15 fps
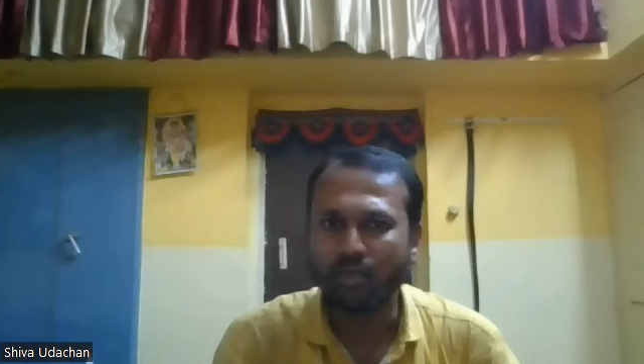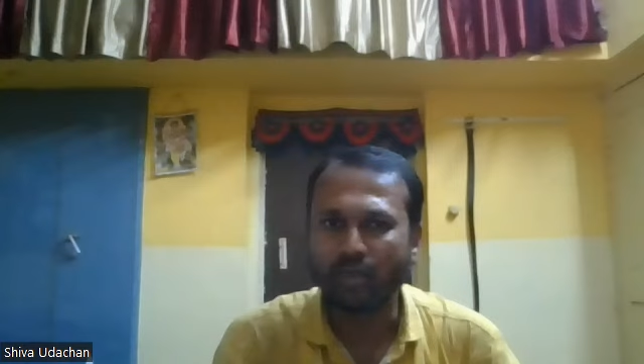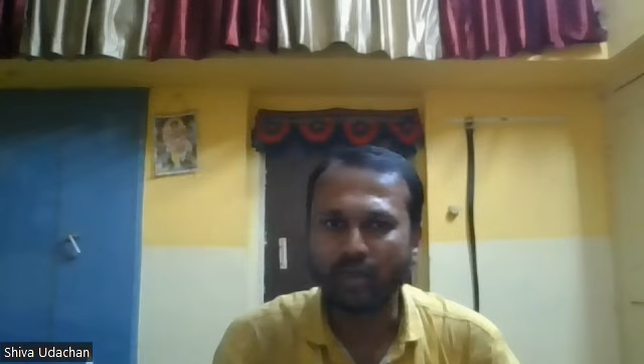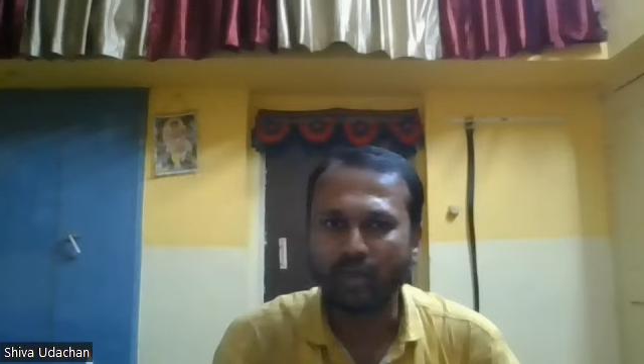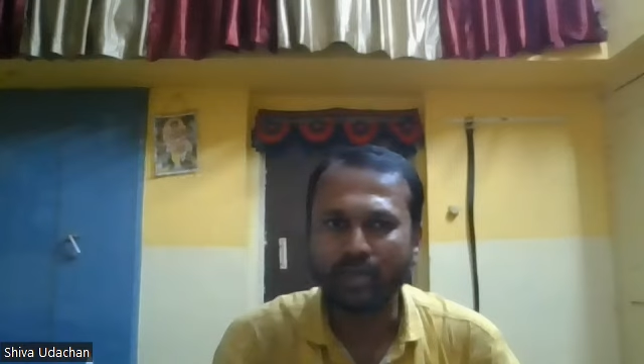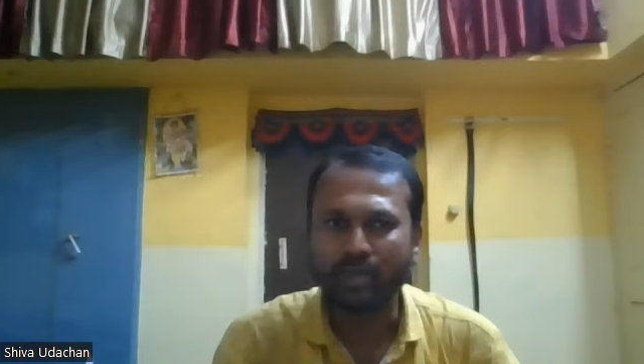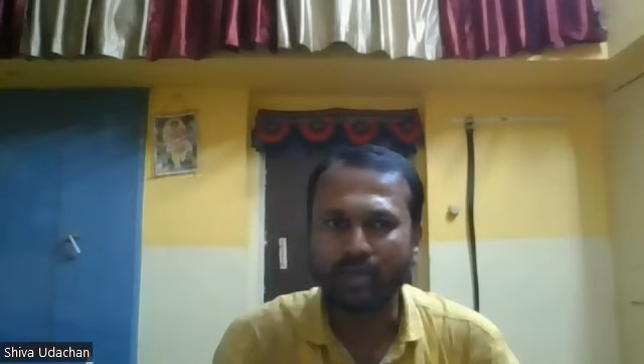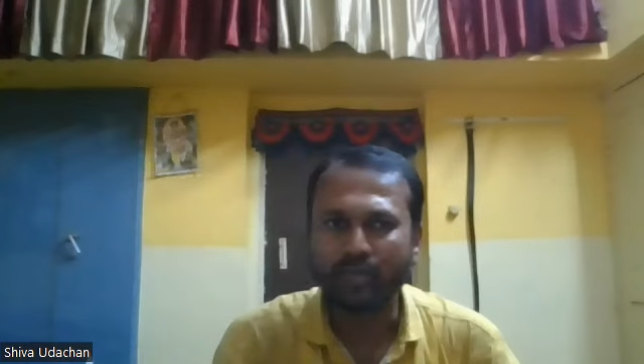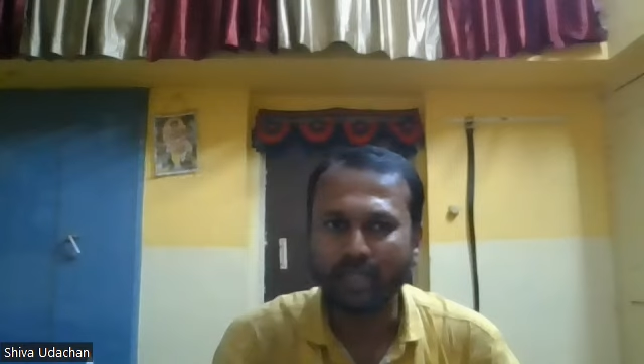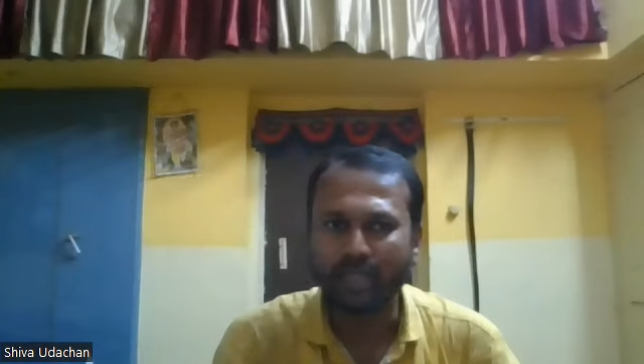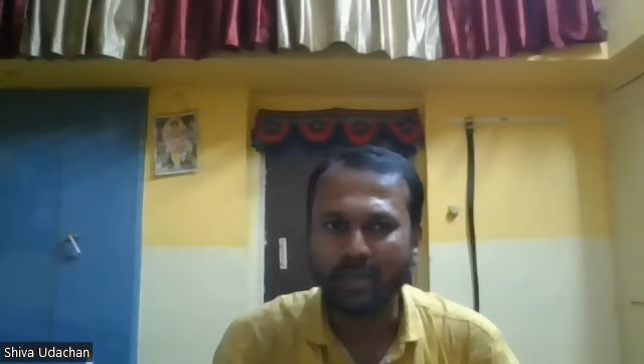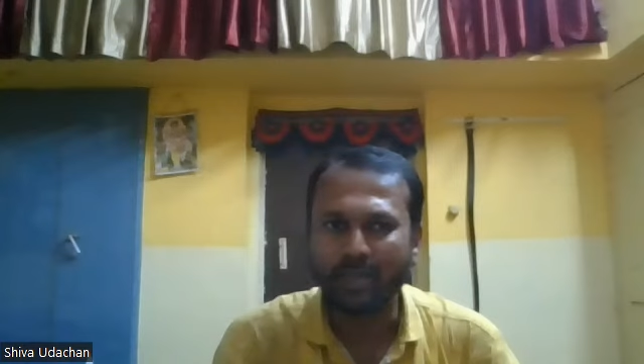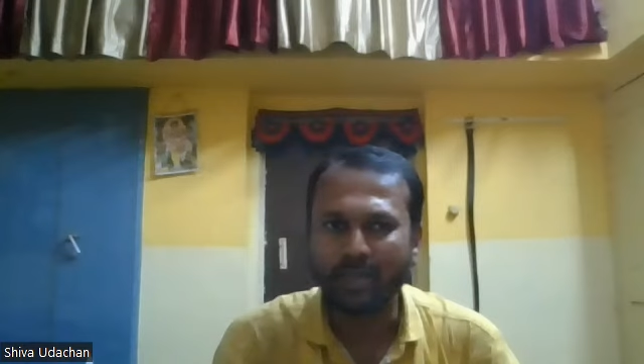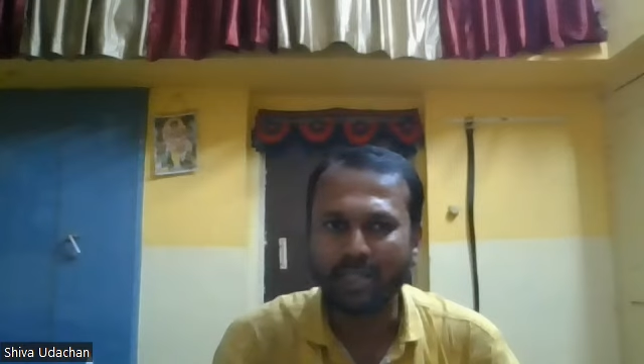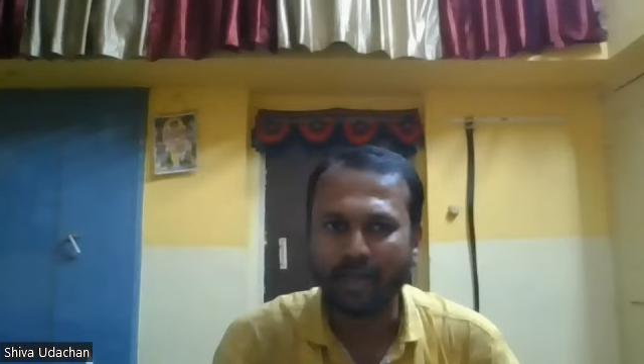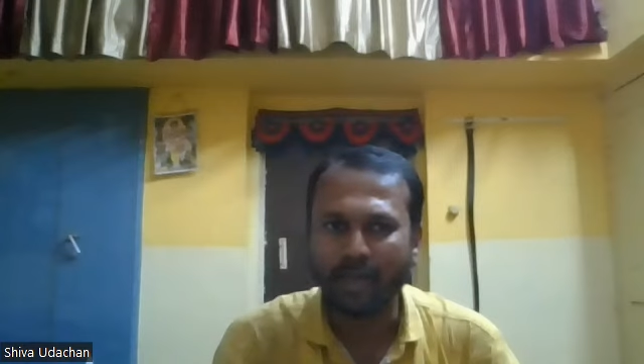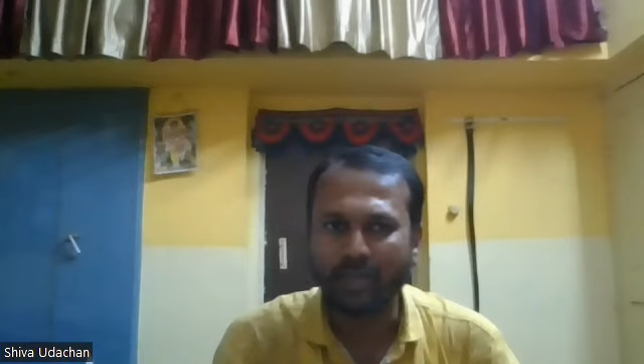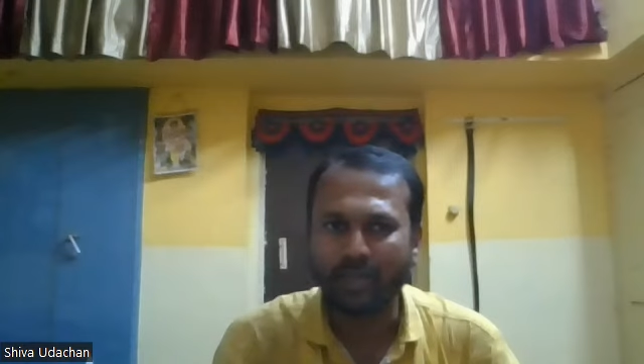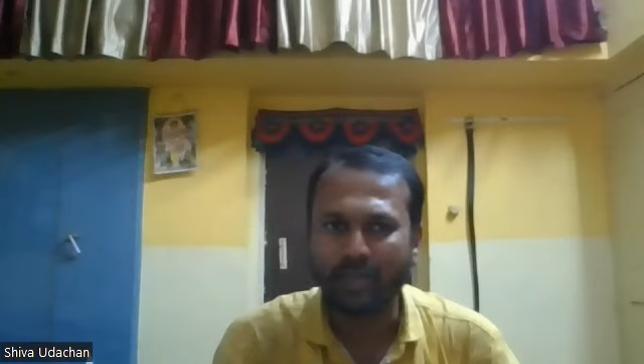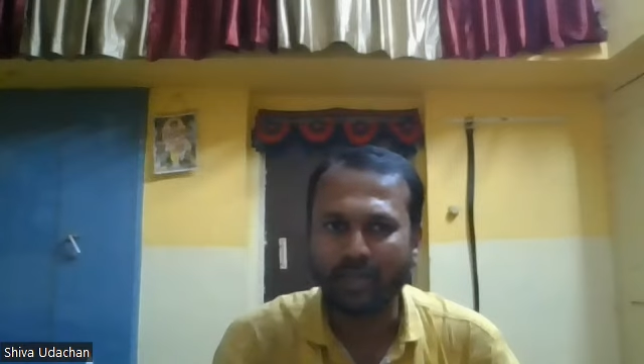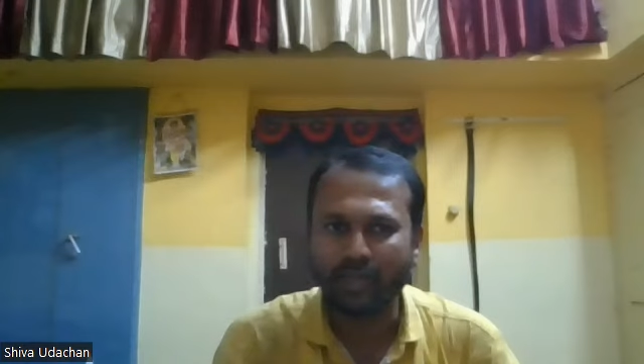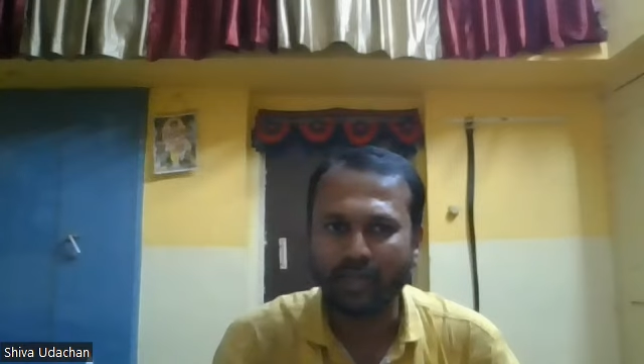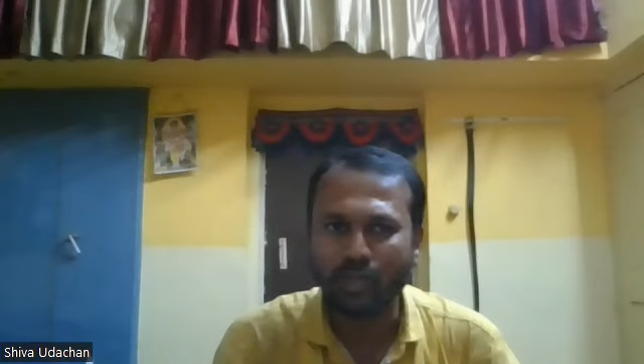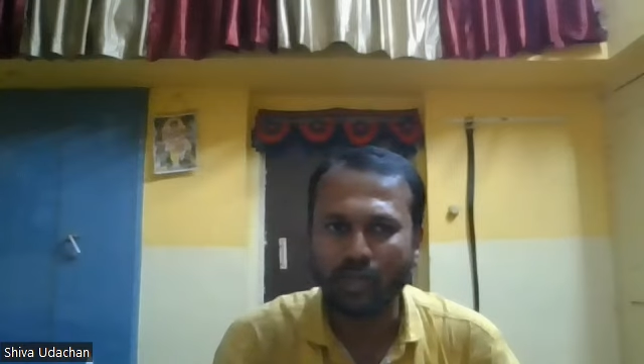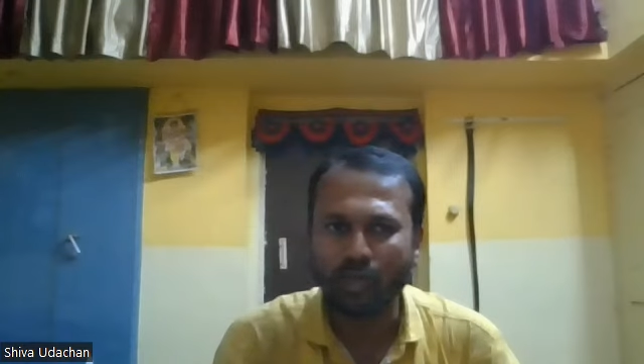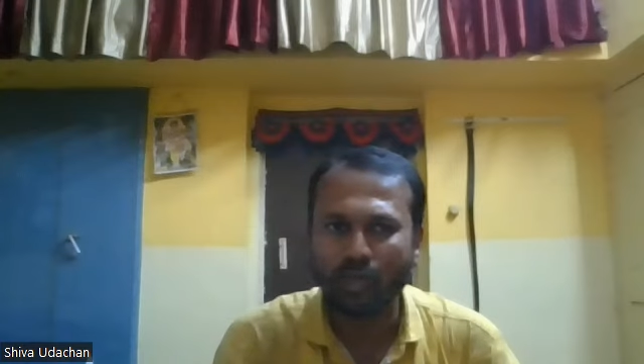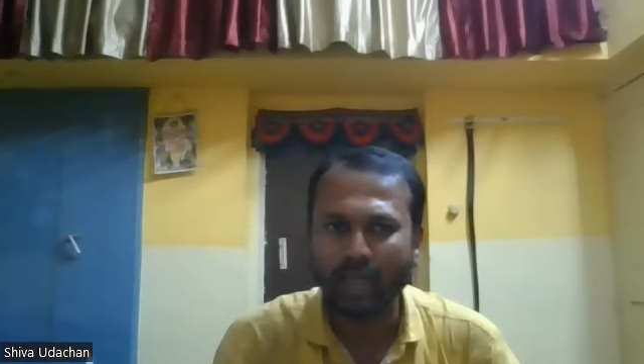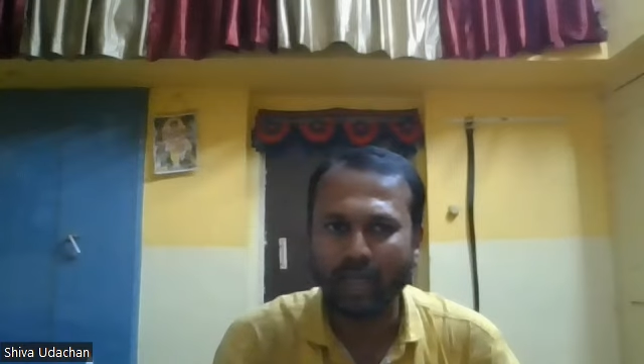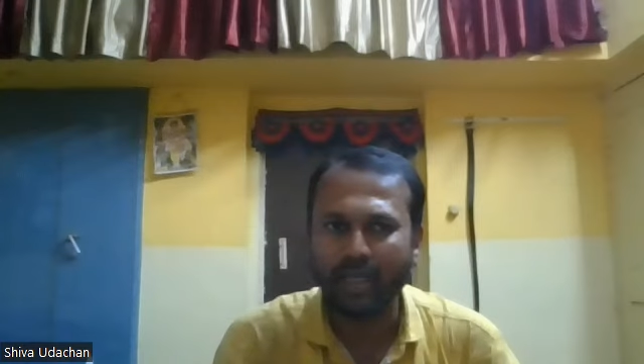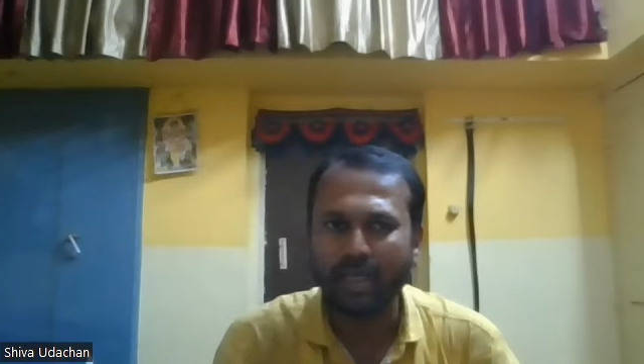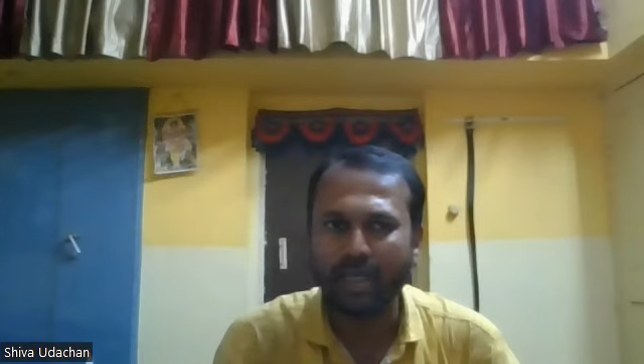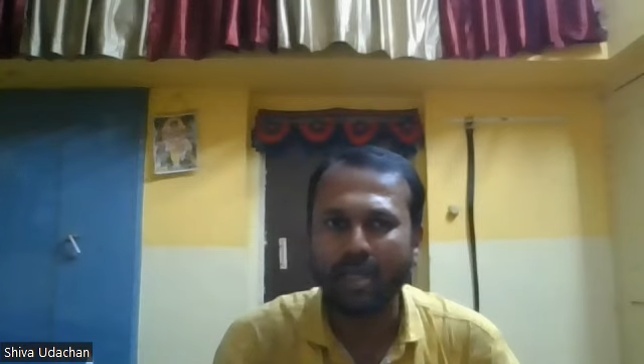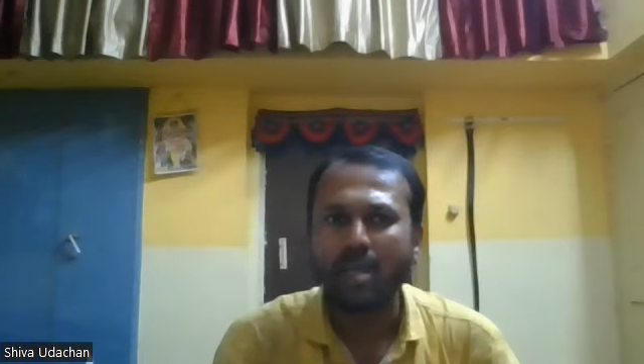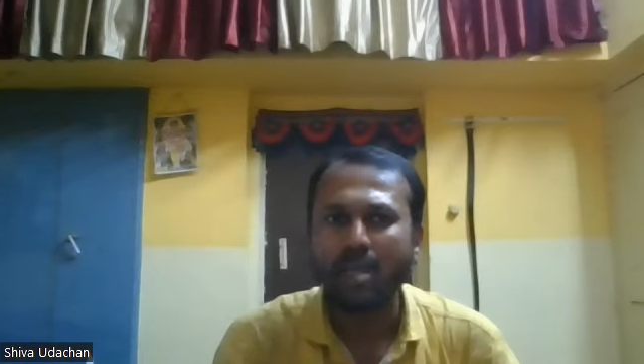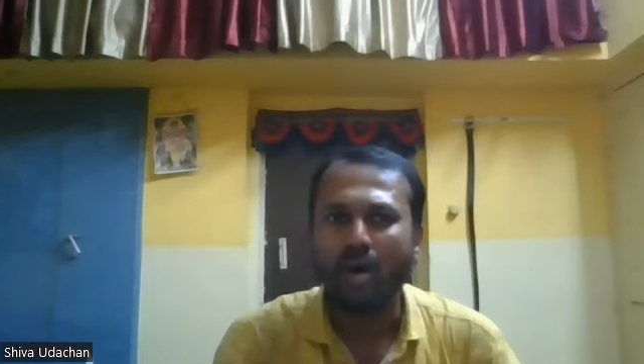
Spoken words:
morphology of ceramic samples which throw light